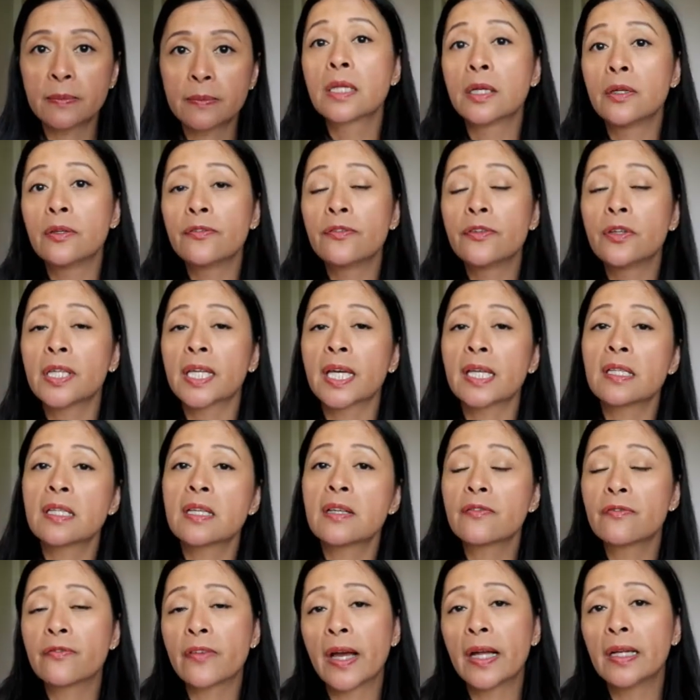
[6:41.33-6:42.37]
So if you're
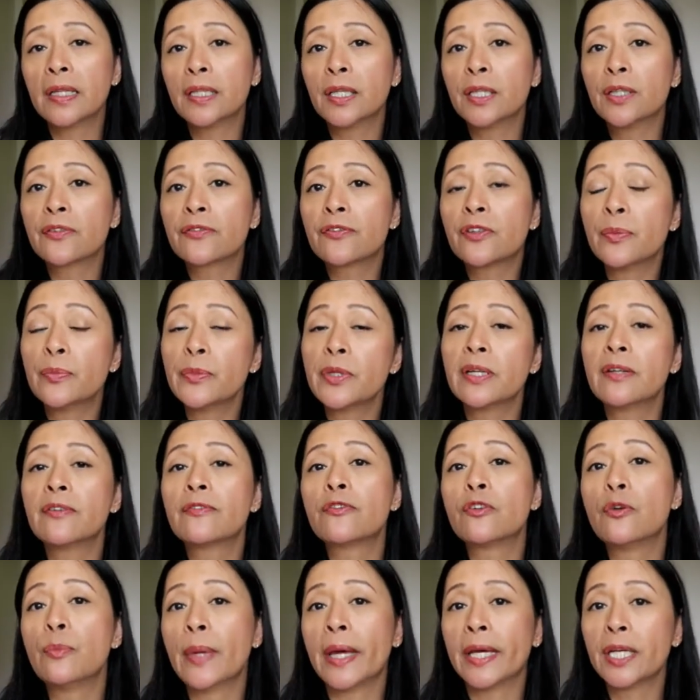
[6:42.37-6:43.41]
getting value from the
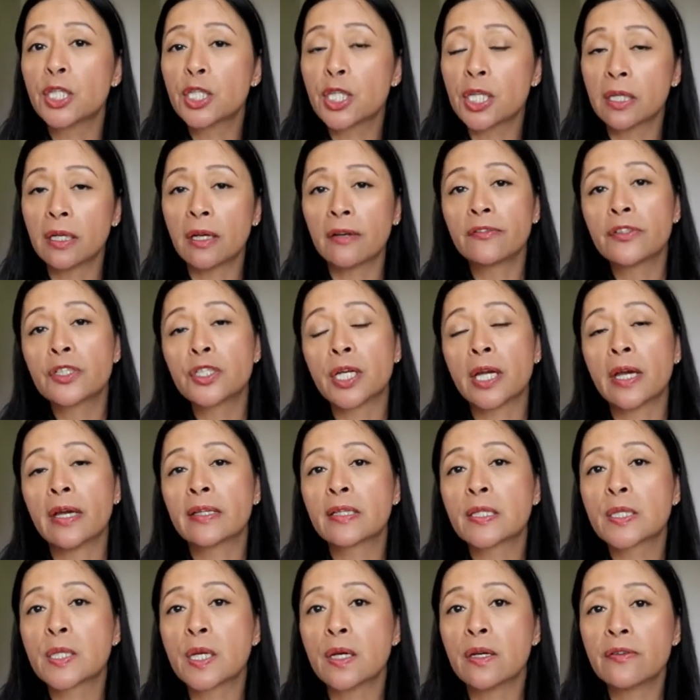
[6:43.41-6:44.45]
information I've
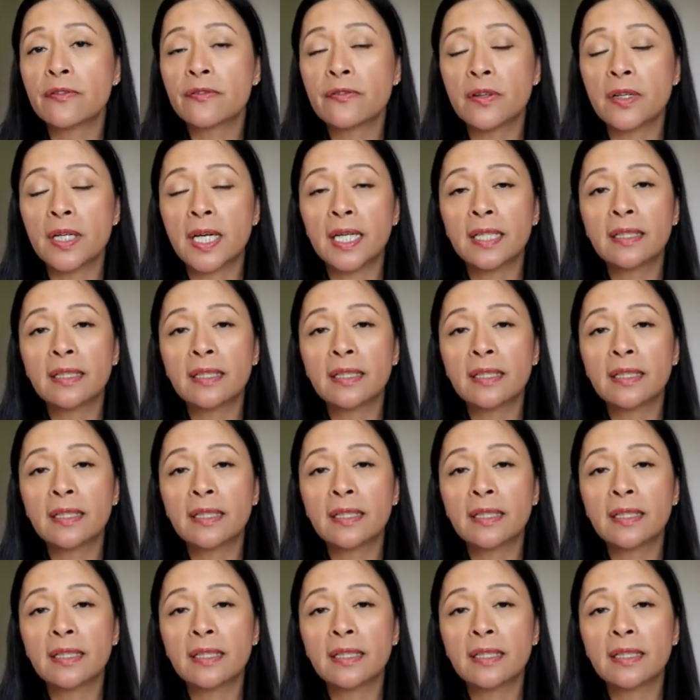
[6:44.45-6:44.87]
shared so far,